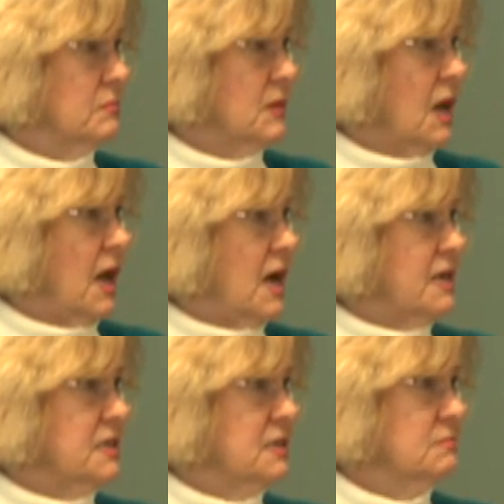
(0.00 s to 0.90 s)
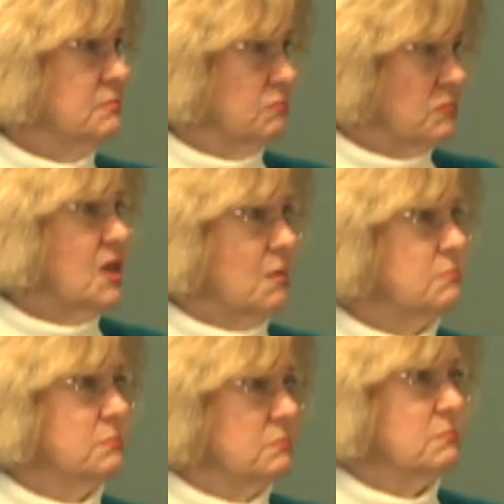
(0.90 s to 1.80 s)
a lot?
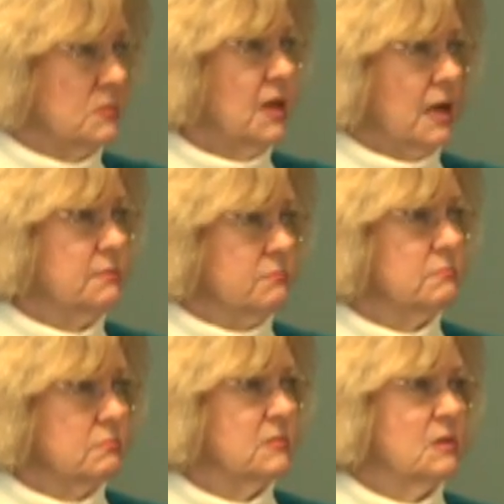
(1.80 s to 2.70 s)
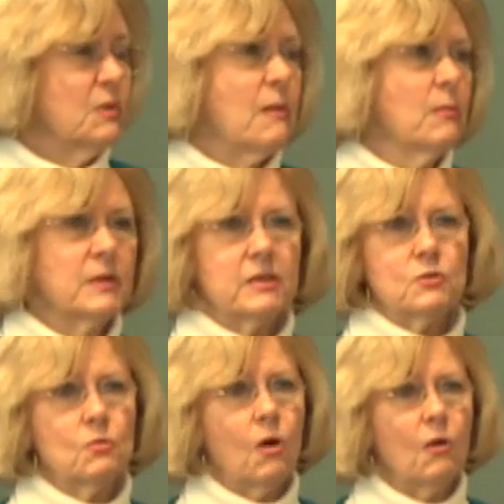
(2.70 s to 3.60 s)
Some? Okay. And probably
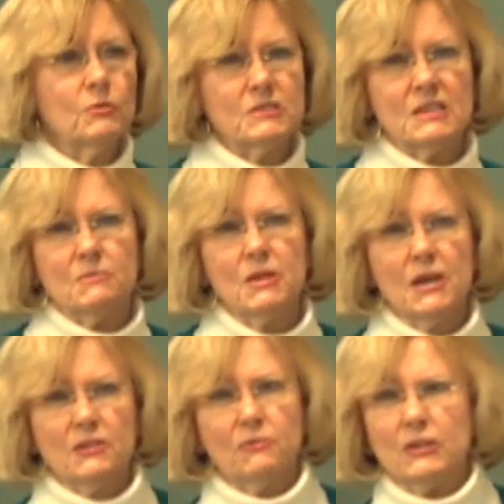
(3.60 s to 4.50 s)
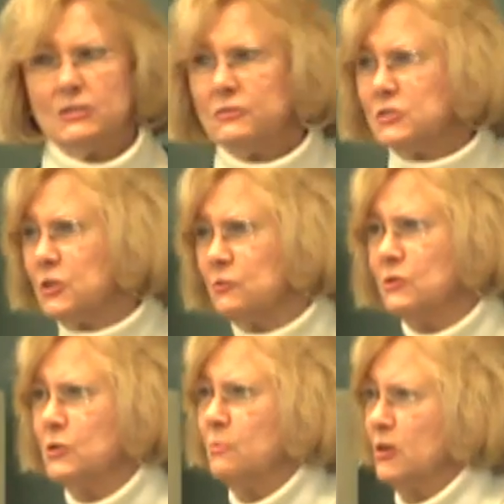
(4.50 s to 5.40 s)
you all will see them. The rest of us
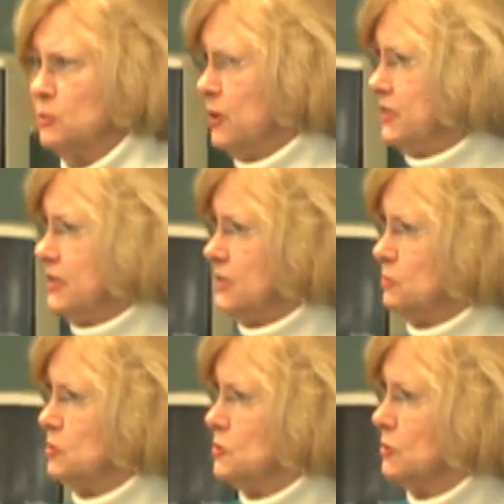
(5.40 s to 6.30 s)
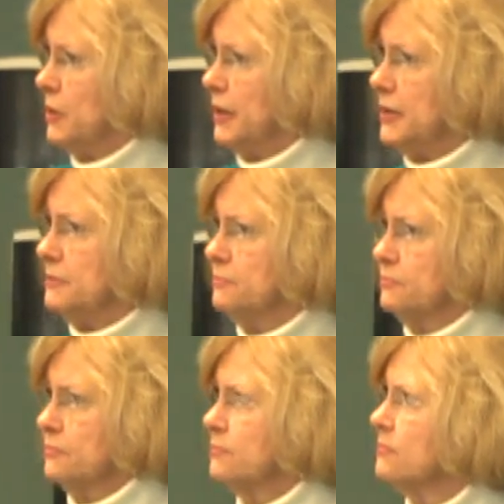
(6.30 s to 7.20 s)
don't do much with this. Would you agree?
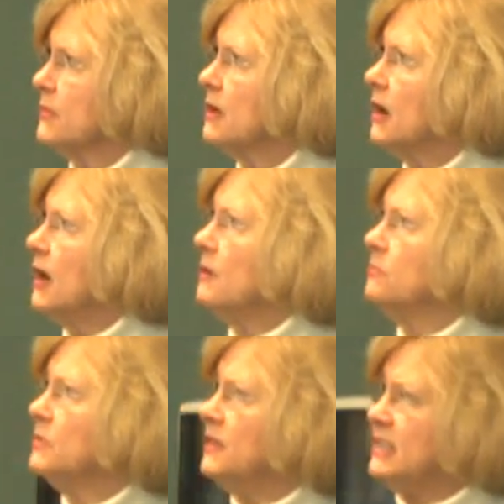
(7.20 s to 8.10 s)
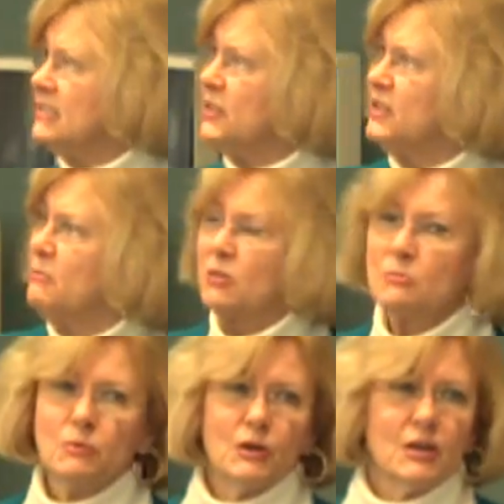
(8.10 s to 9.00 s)
Um, that's another thing about the
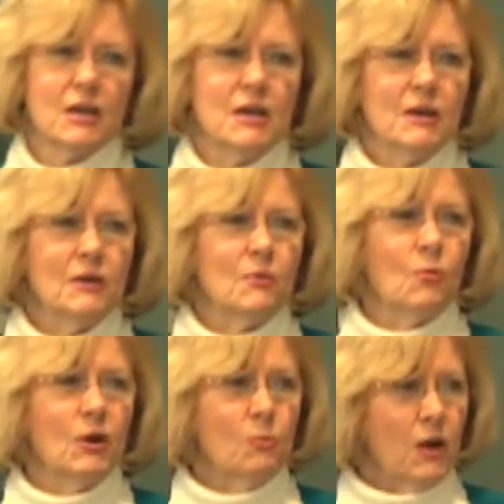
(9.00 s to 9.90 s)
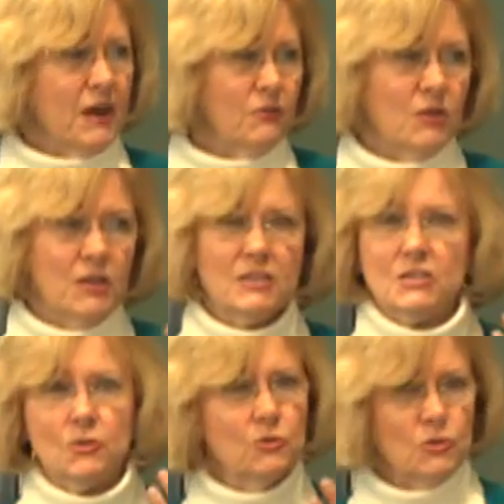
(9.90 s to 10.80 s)
book. Whatever it is
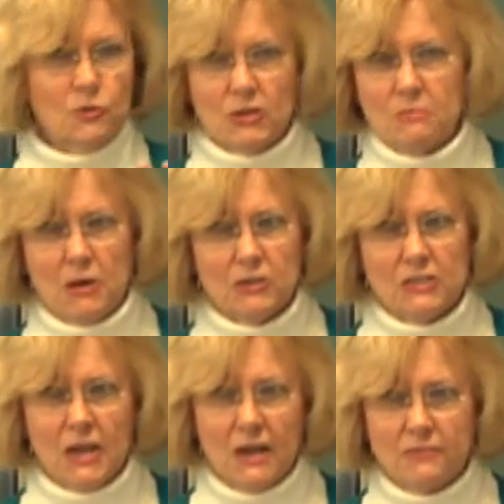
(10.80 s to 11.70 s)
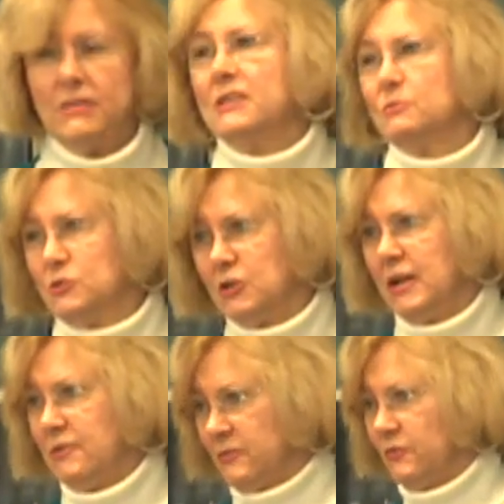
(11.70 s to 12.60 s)
that you're doing the most of, that's what you're going
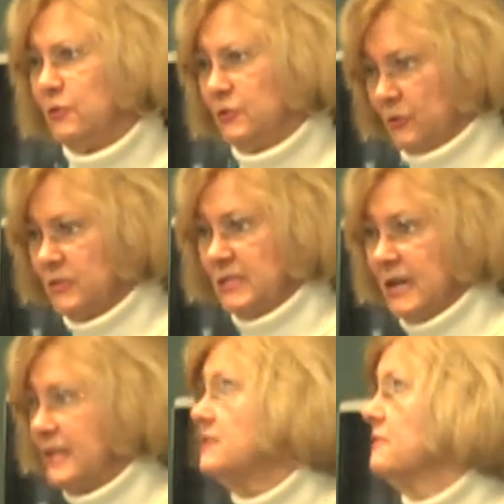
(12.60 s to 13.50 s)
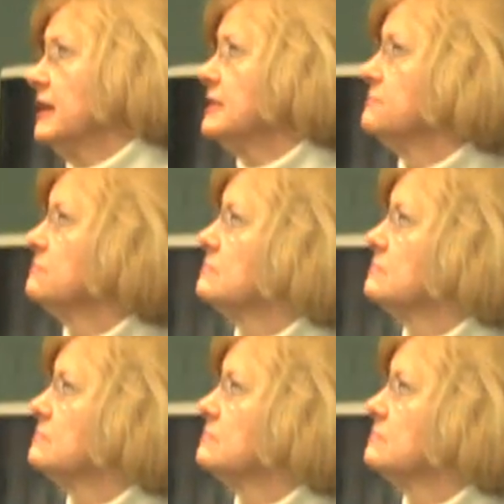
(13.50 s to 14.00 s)
to have to focus on studying, right?